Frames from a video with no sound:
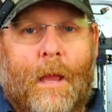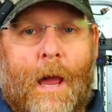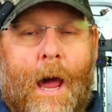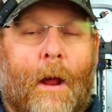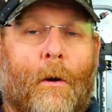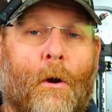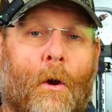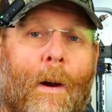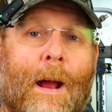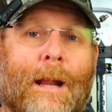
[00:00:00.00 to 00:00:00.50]

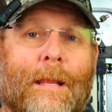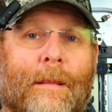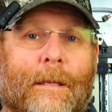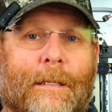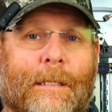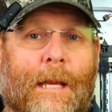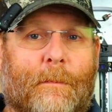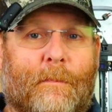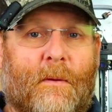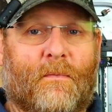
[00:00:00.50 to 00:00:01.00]
I don't know why I didn't
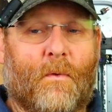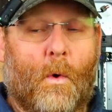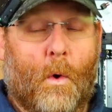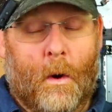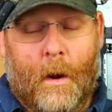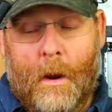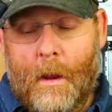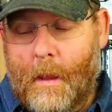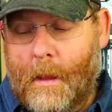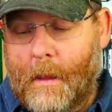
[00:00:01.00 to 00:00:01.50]
think of that
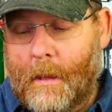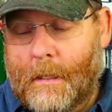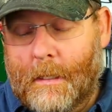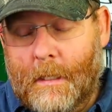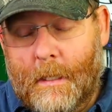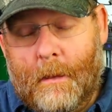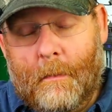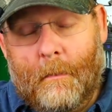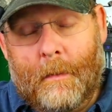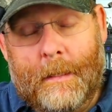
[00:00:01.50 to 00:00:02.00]
before.
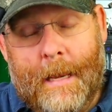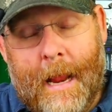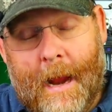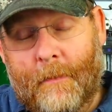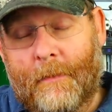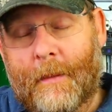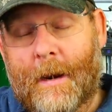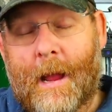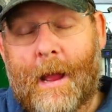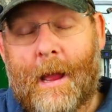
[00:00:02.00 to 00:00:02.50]

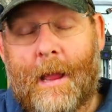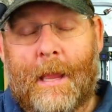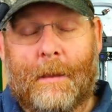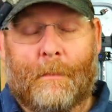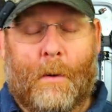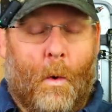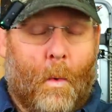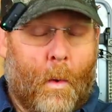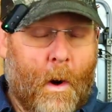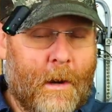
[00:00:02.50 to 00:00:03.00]
Now that I
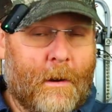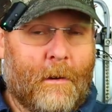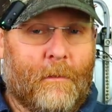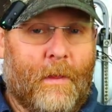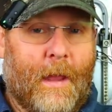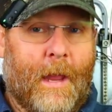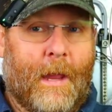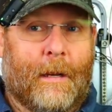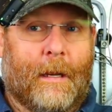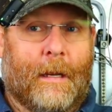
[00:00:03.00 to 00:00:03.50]
am aware of
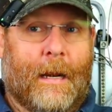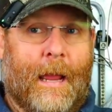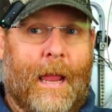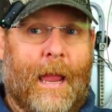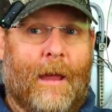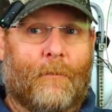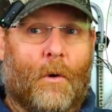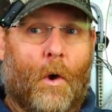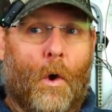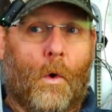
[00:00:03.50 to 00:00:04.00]
that and I
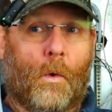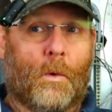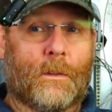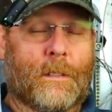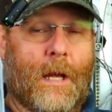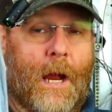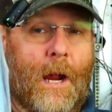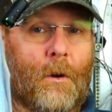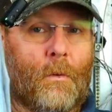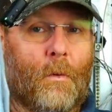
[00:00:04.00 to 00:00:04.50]
have a whole
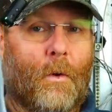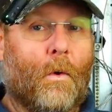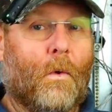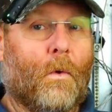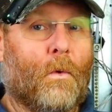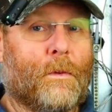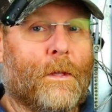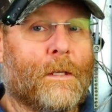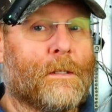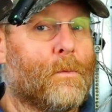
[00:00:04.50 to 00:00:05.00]
entire
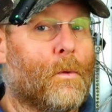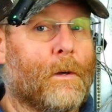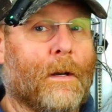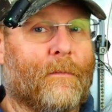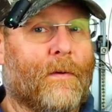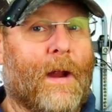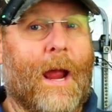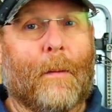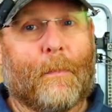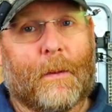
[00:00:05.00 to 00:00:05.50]
roll, this will
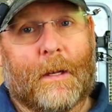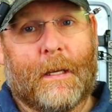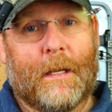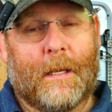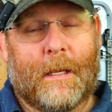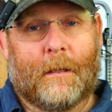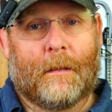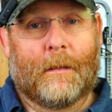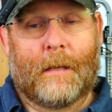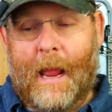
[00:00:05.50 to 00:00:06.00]
never happen
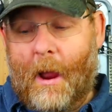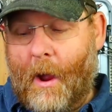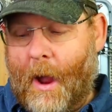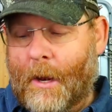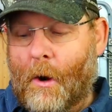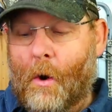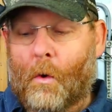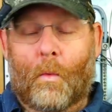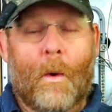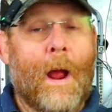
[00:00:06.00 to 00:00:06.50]
again. Now,
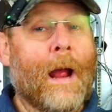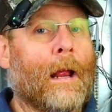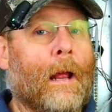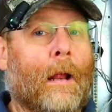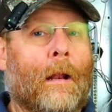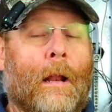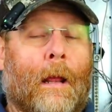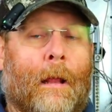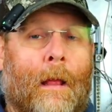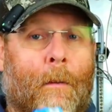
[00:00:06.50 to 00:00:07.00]
I don't wreck.
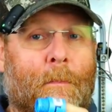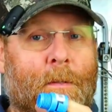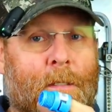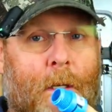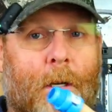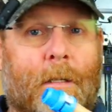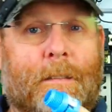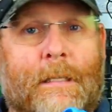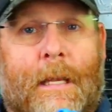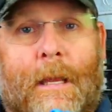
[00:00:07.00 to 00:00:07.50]
Now, I'm just
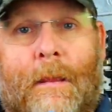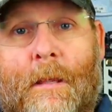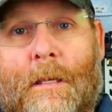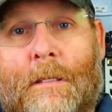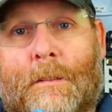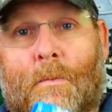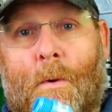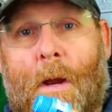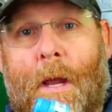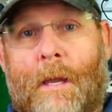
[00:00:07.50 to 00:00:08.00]
going to say
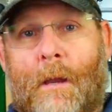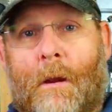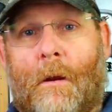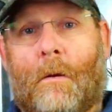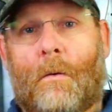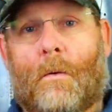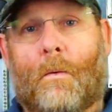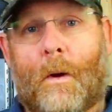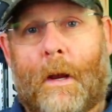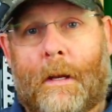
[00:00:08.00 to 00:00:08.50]
this right
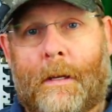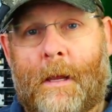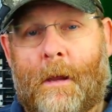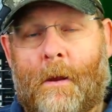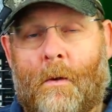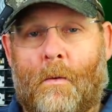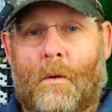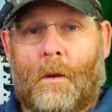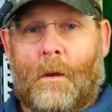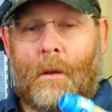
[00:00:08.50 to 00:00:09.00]
here, right
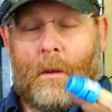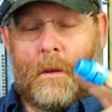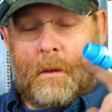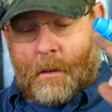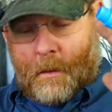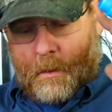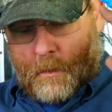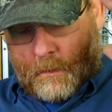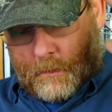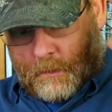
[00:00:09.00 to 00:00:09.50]
now,
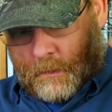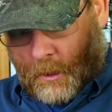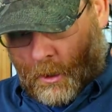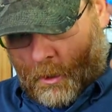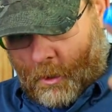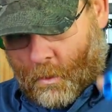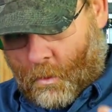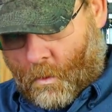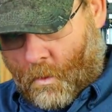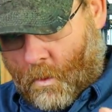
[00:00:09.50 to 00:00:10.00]
to
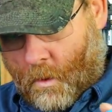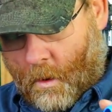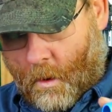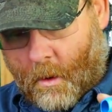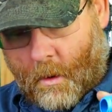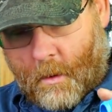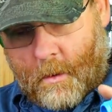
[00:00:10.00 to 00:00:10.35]
go.